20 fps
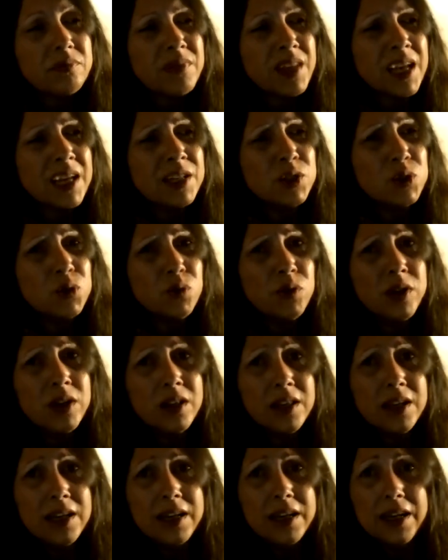it's
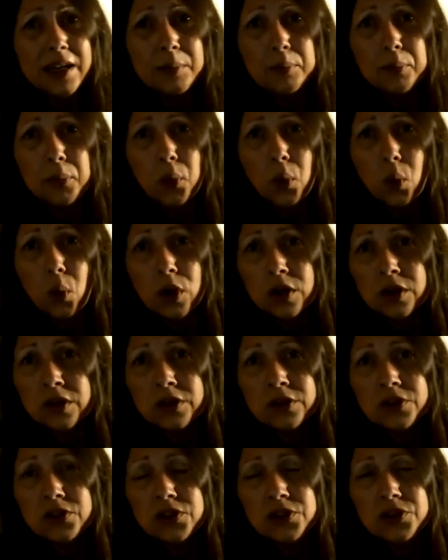really
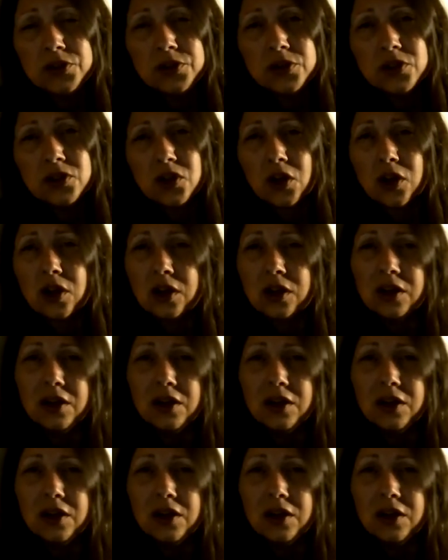important to start